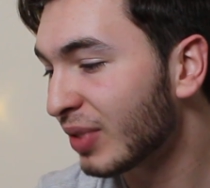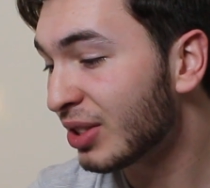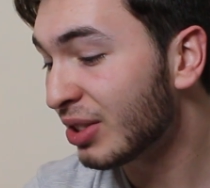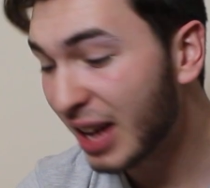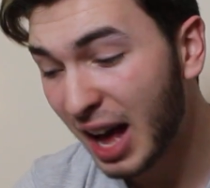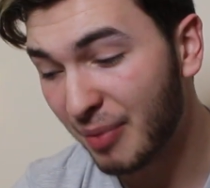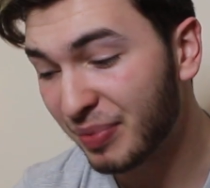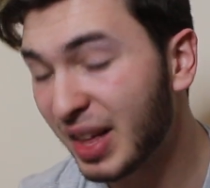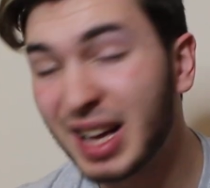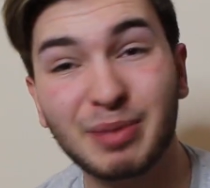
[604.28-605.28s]
So yeah,
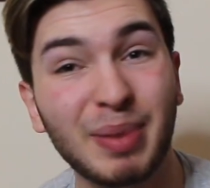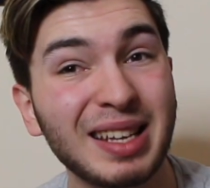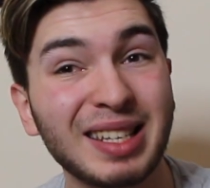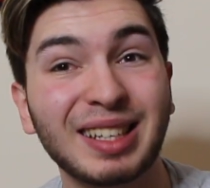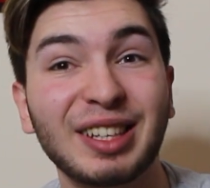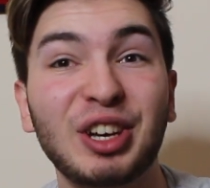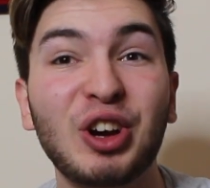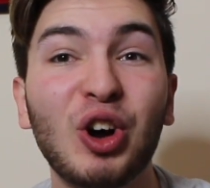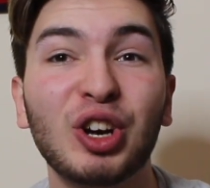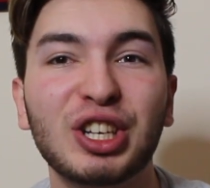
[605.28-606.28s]
that's basically the
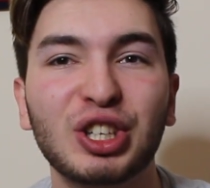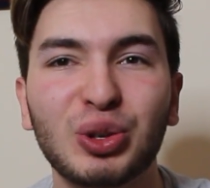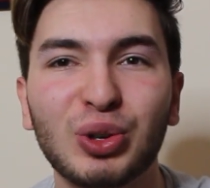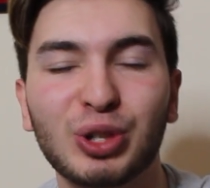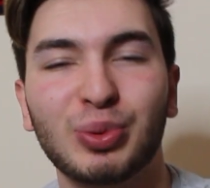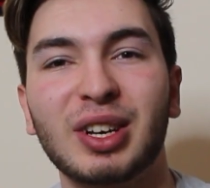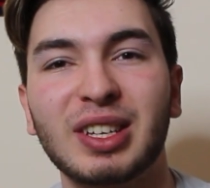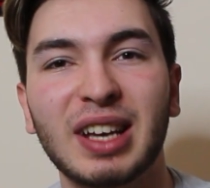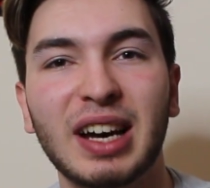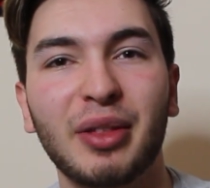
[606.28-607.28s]
college coursework
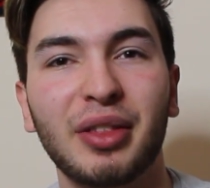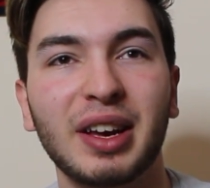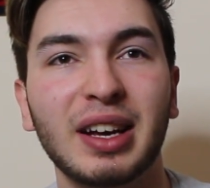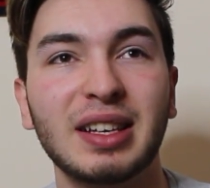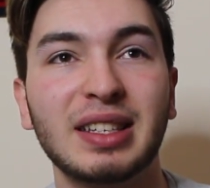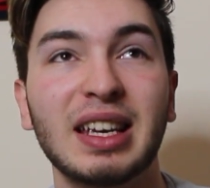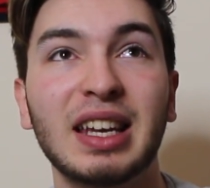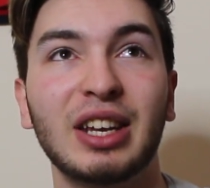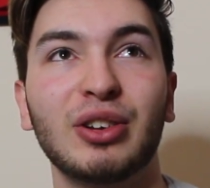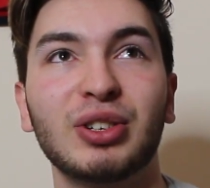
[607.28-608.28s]
side of things
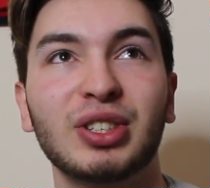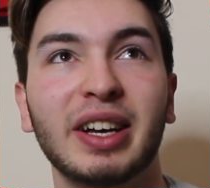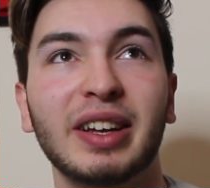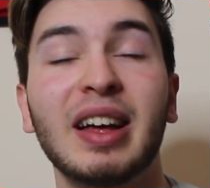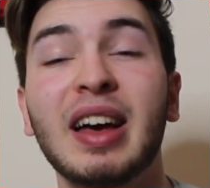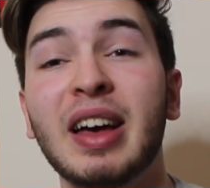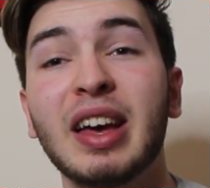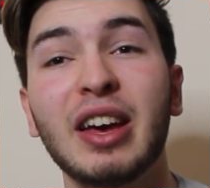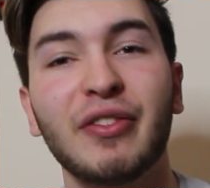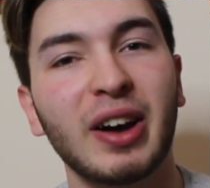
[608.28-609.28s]
in a nutshell.
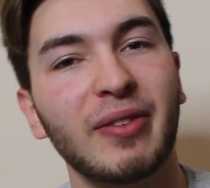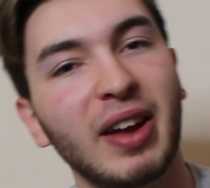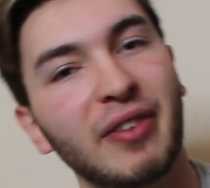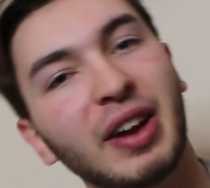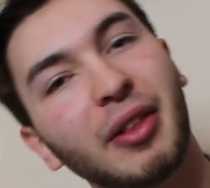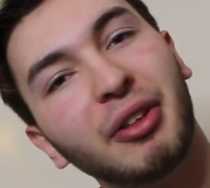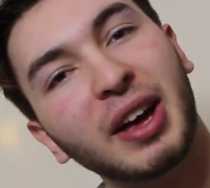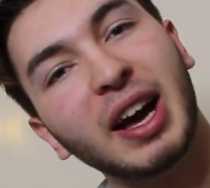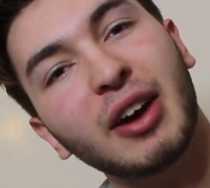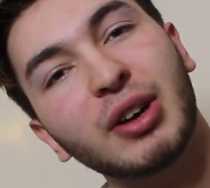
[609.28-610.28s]
If I've left
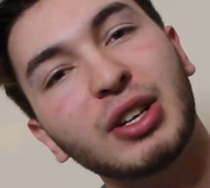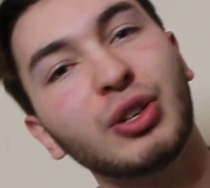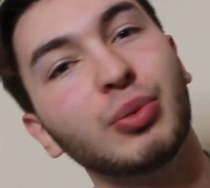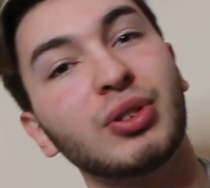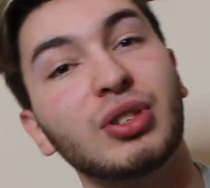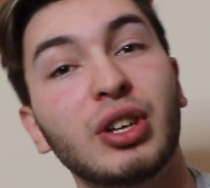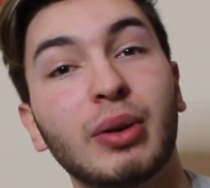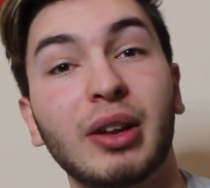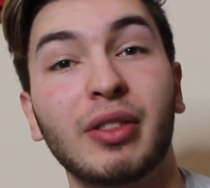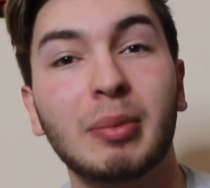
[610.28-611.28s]
anything out and you want to know
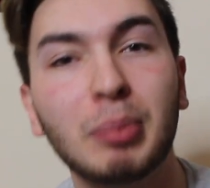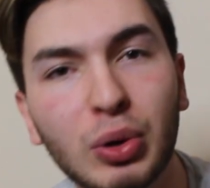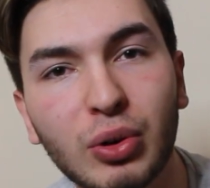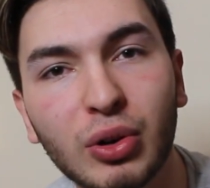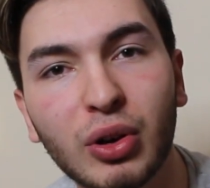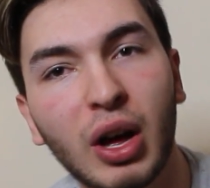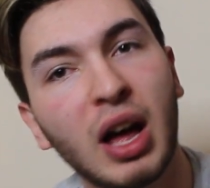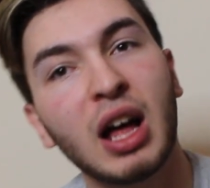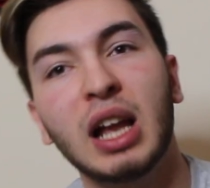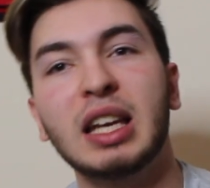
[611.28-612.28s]
anything more,
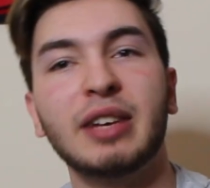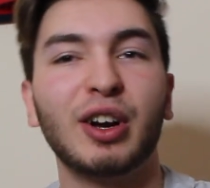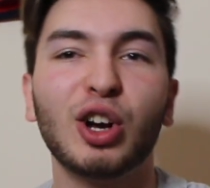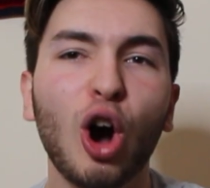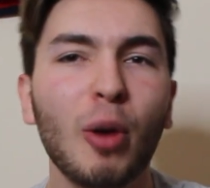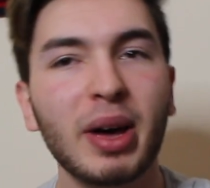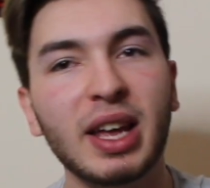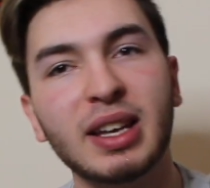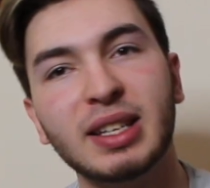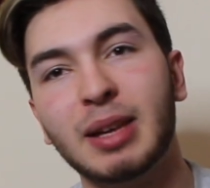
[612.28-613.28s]
leave a
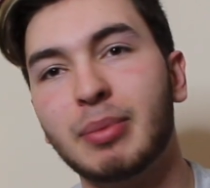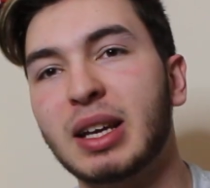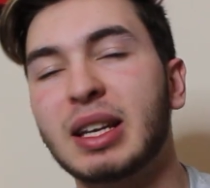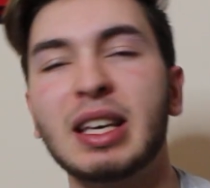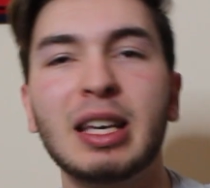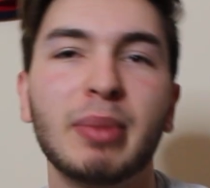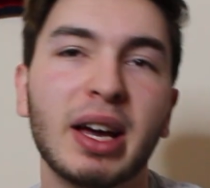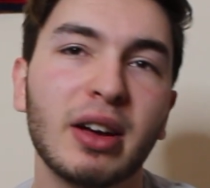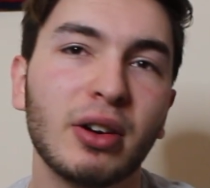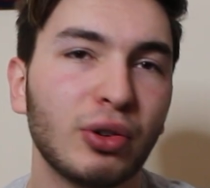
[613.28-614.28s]
comment, send me an
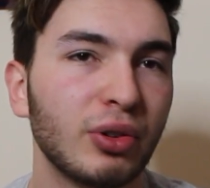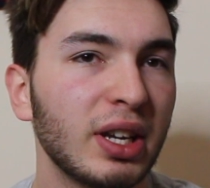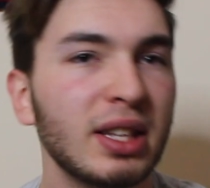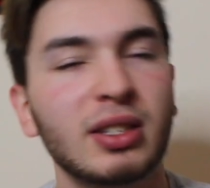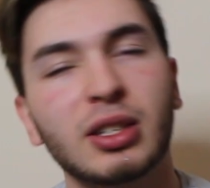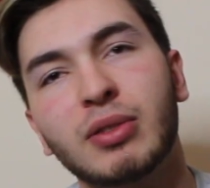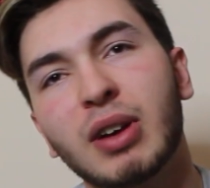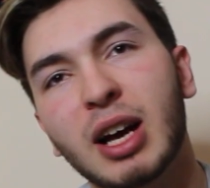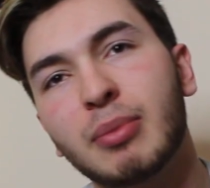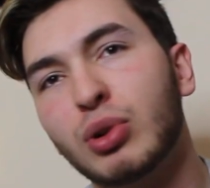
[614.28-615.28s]
email or an
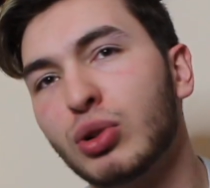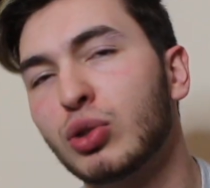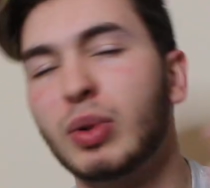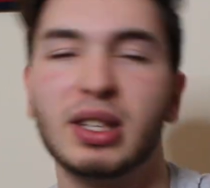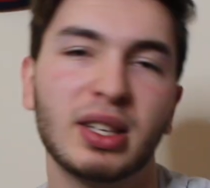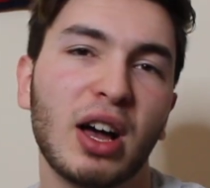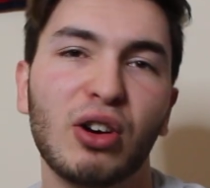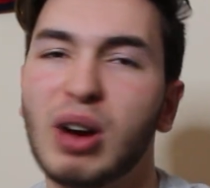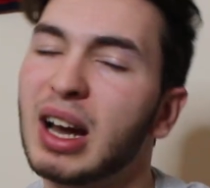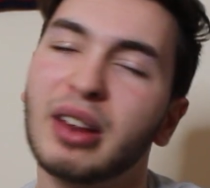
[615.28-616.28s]
Instagram or Twitter
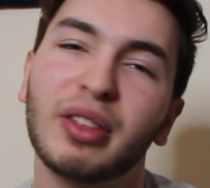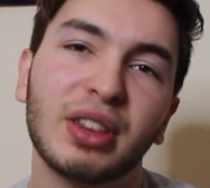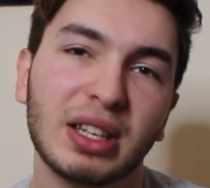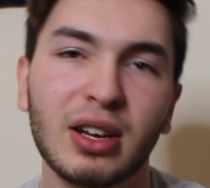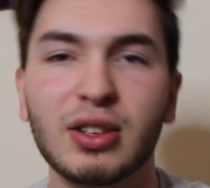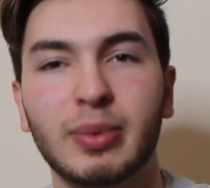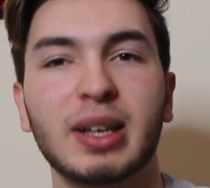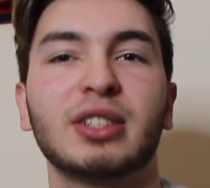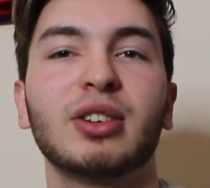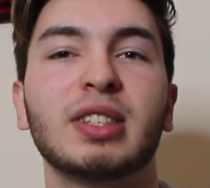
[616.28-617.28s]
or anything. There's loads of
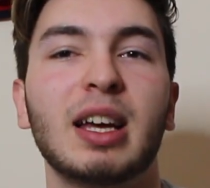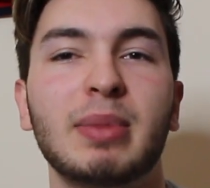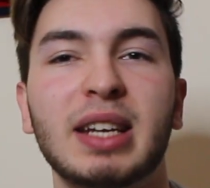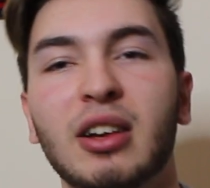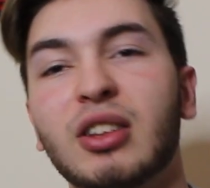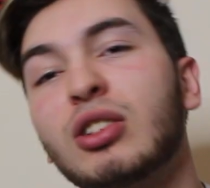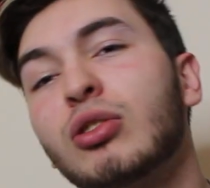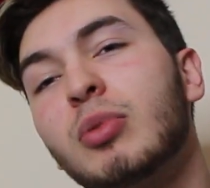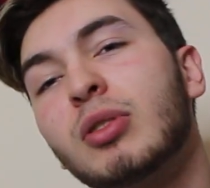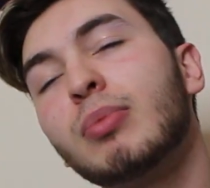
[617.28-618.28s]
ways to contact me down in the
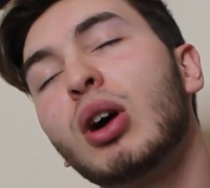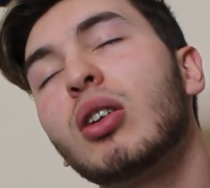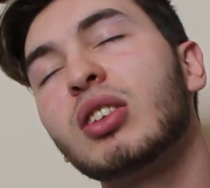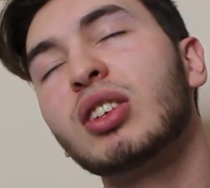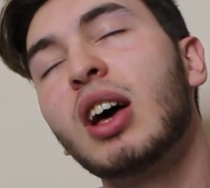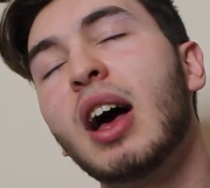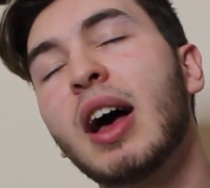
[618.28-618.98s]
description box.